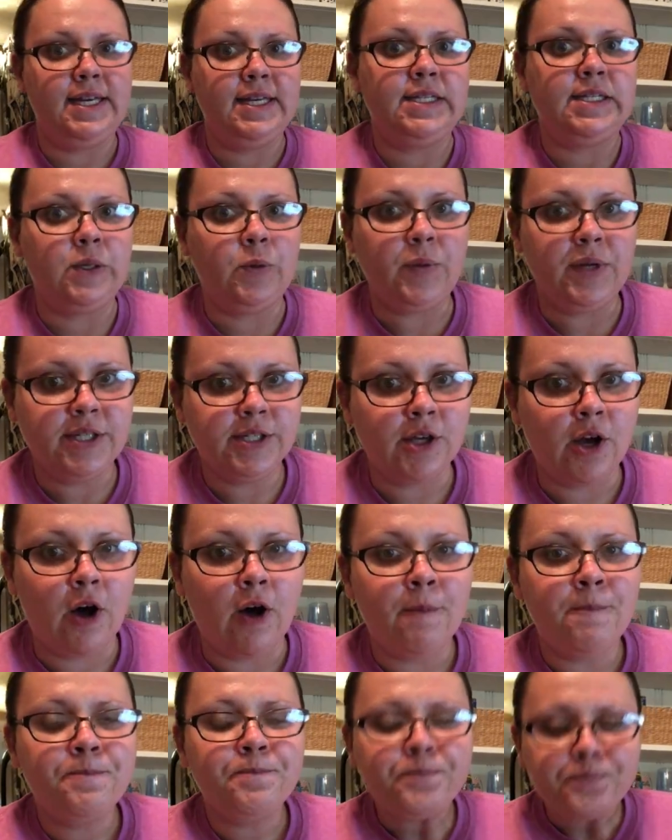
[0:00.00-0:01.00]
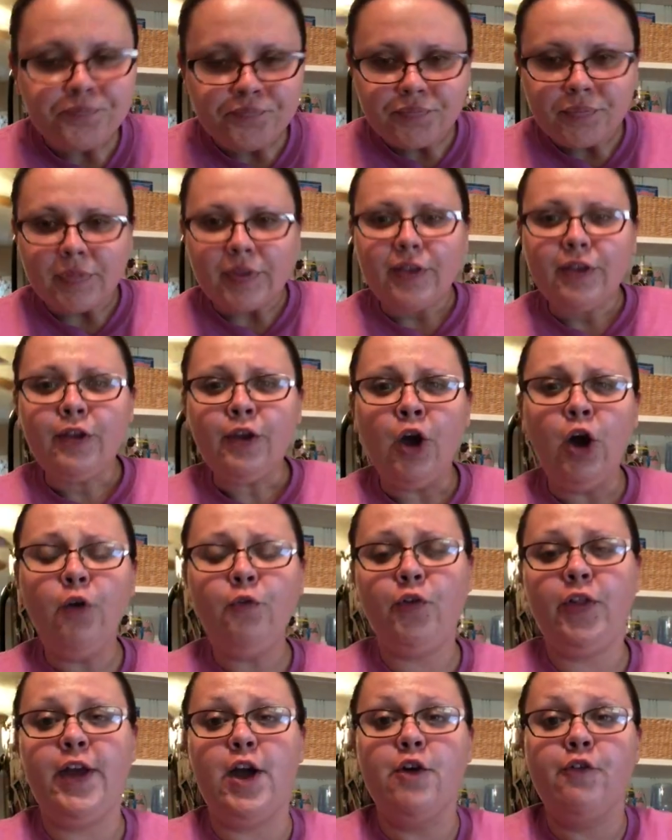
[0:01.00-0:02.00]
it is that we saw.
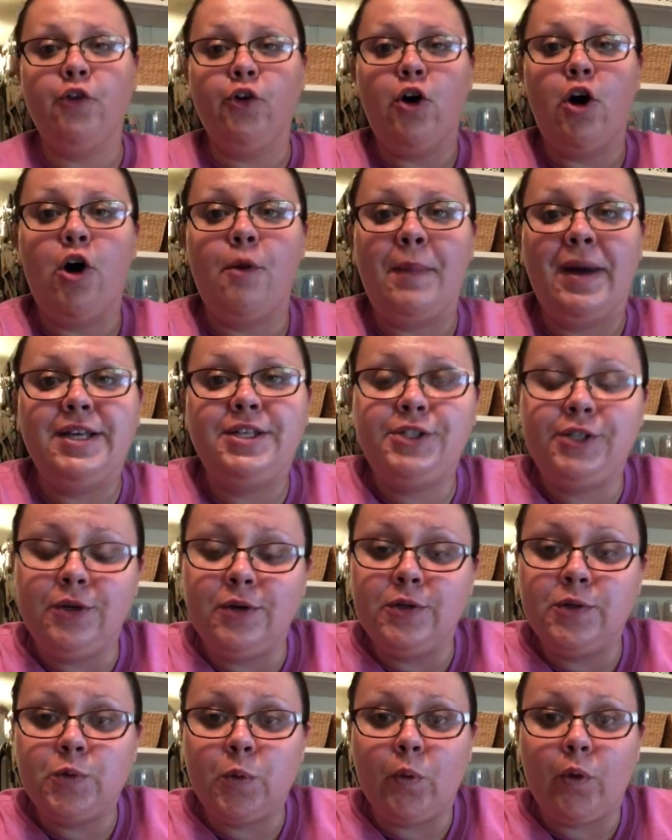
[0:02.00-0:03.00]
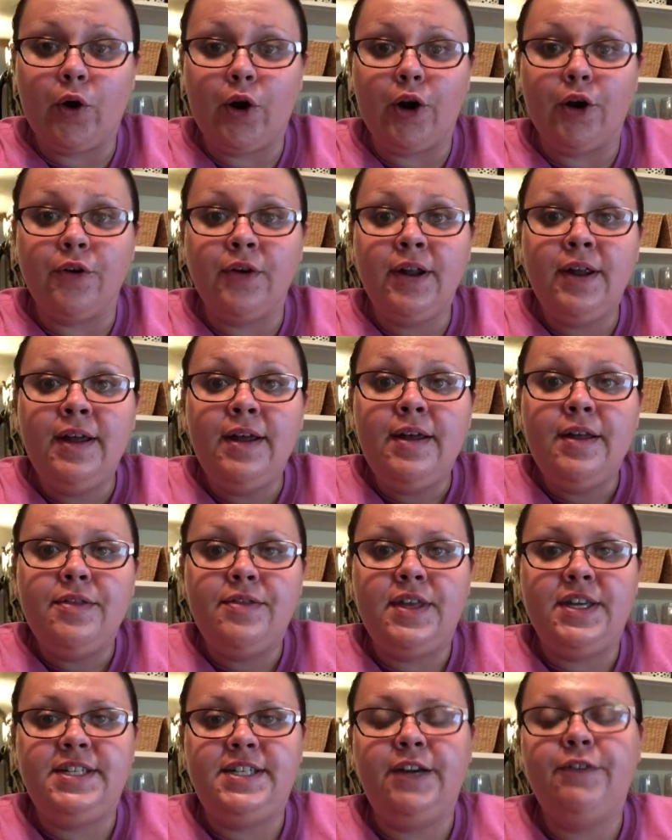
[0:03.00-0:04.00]
Hopefully, overall, my students will learn
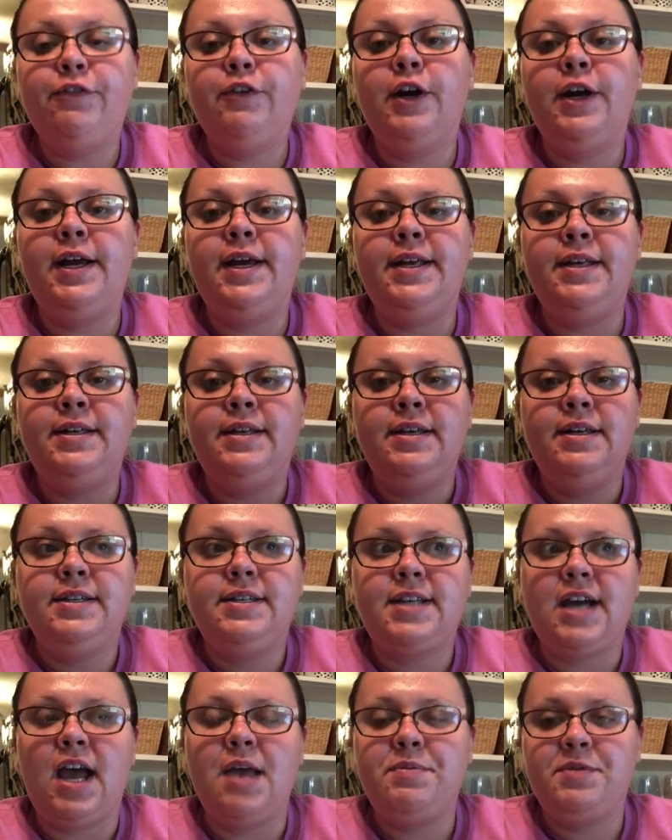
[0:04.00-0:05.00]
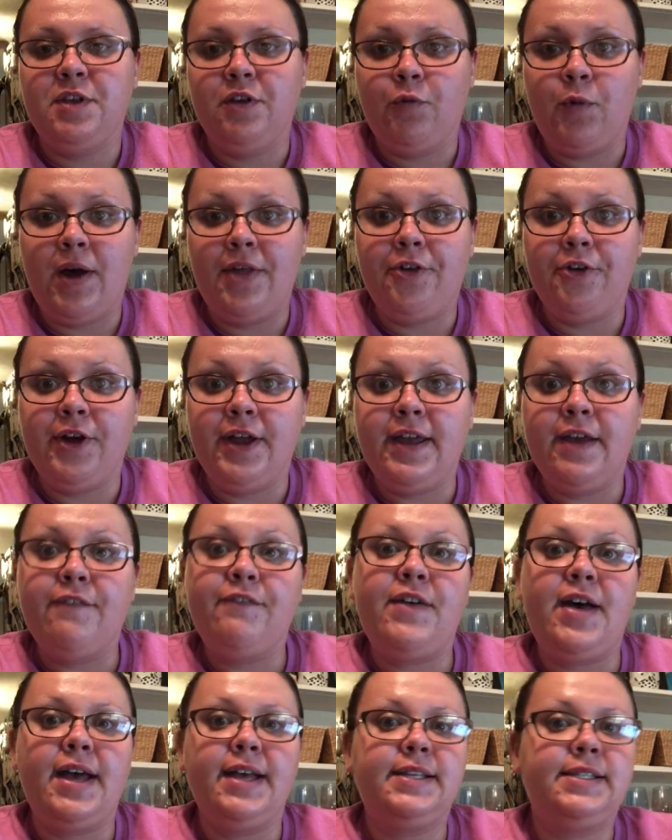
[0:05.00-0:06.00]
the different types of weathering
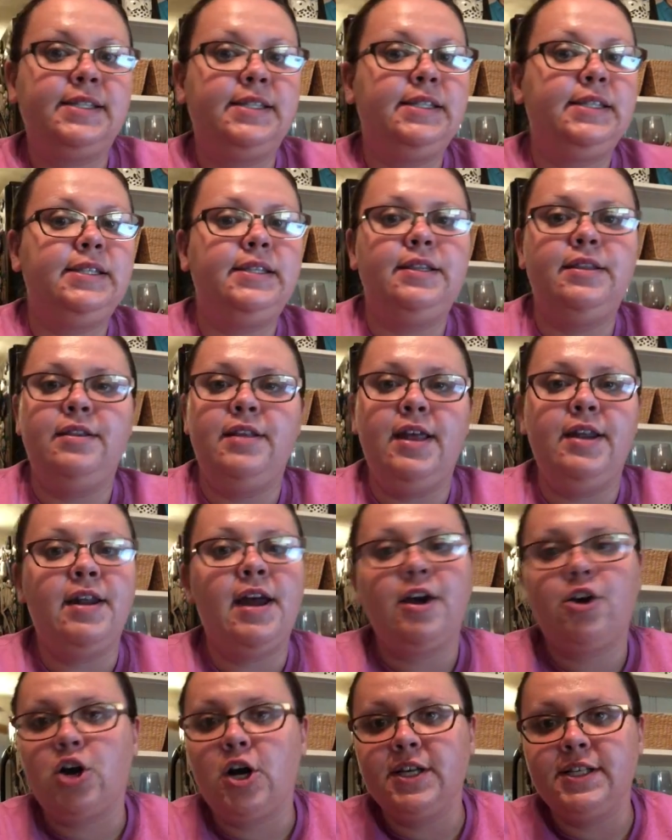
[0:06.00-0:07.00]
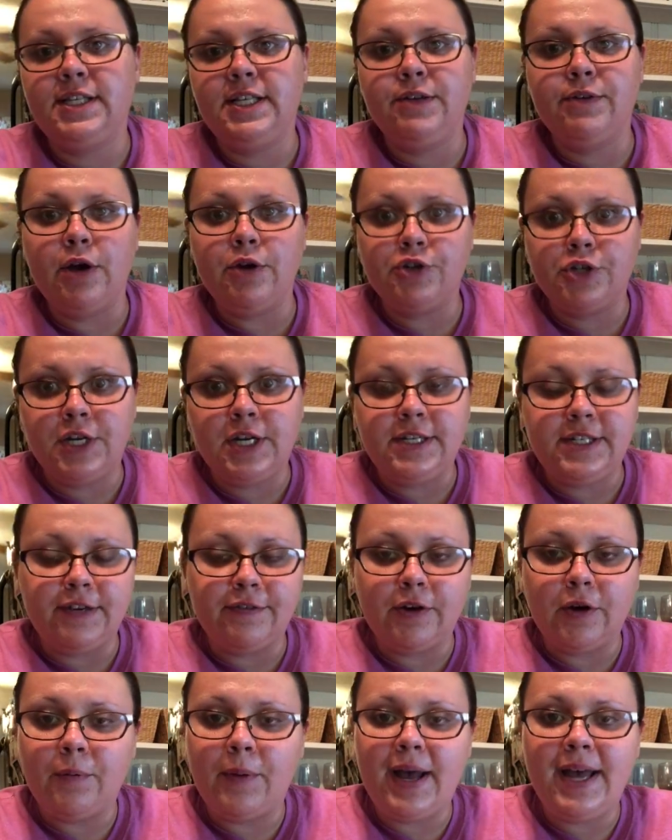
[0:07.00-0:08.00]
affects and causes erosion in
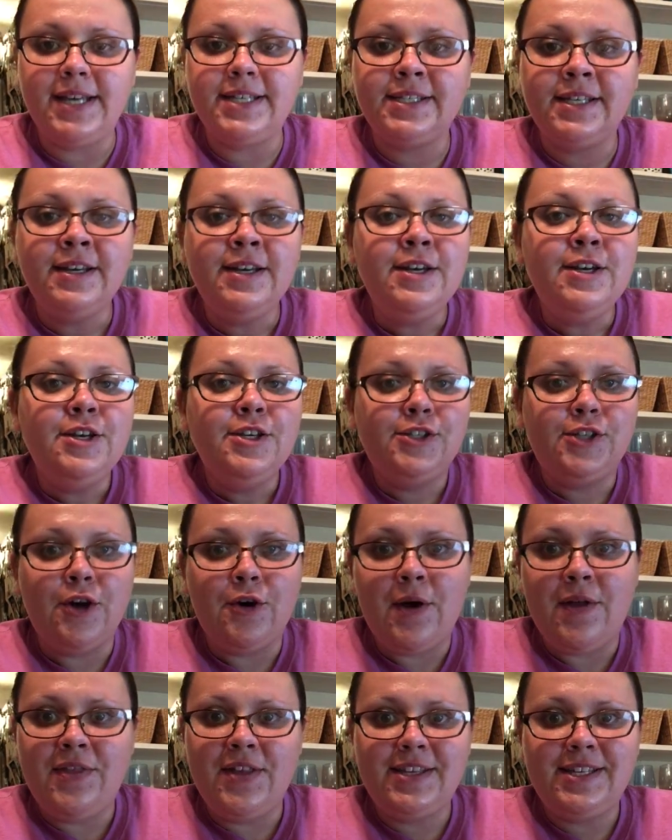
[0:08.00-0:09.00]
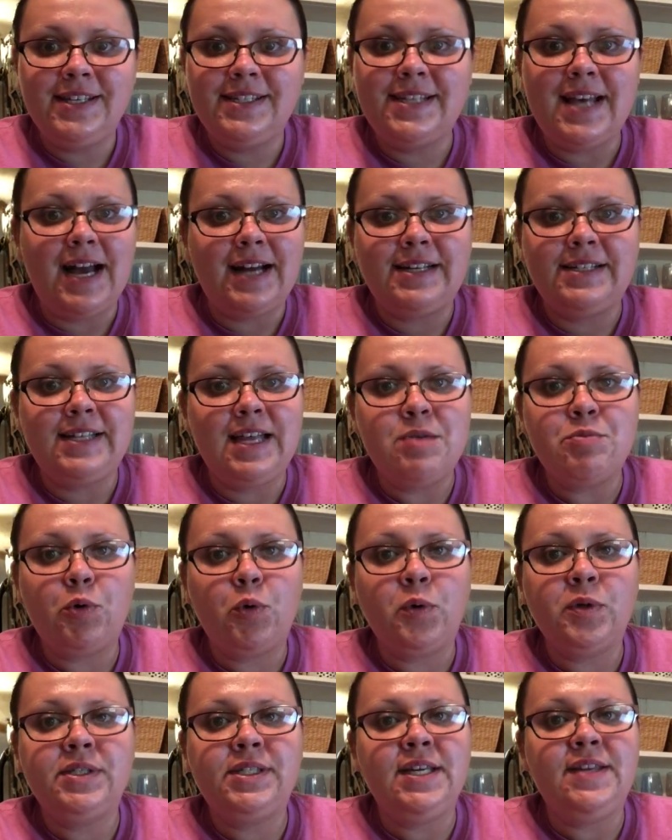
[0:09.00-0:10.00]
different ways. So in this exact
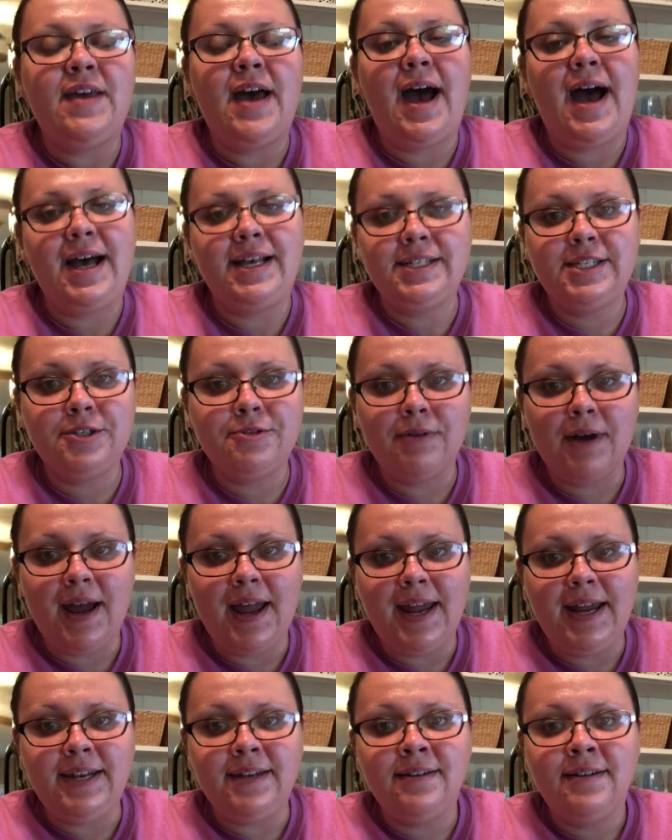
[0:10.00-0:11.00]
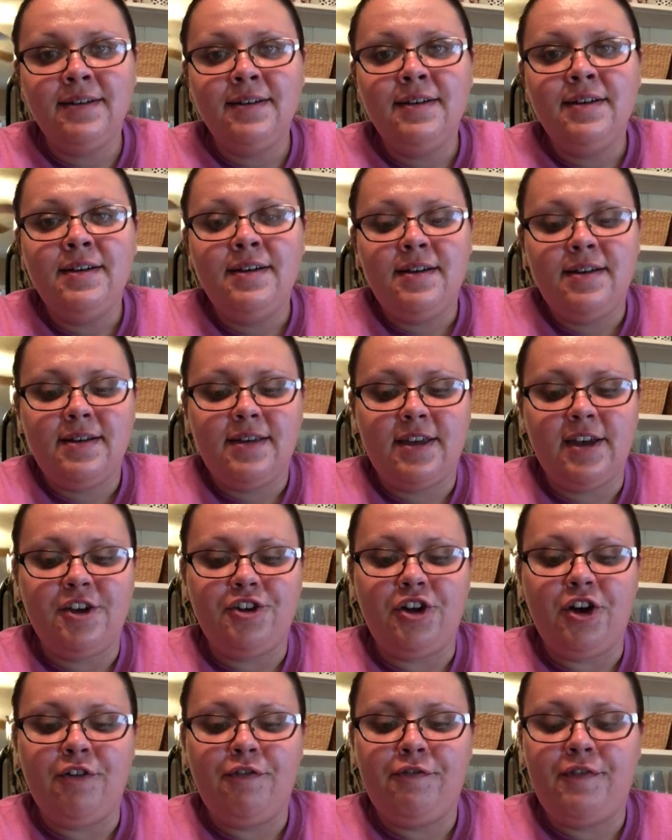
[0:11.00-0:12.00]
example, we'll see that acid rain
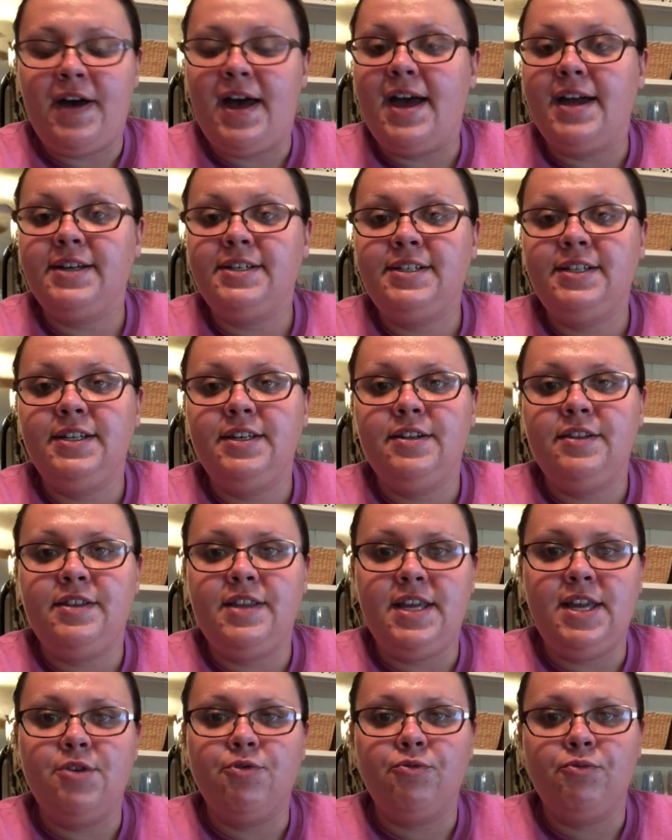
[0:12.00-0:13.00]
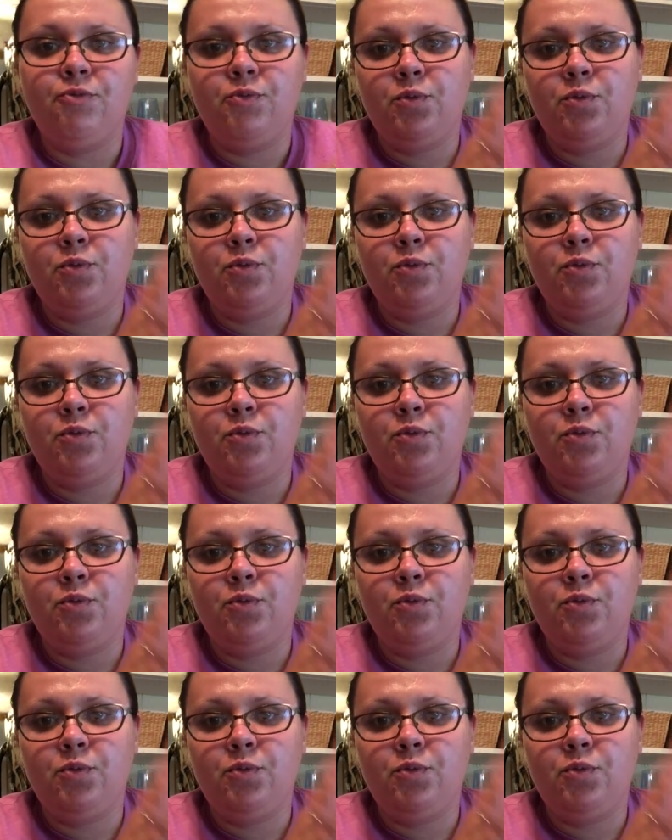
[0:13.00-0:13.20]
could affect the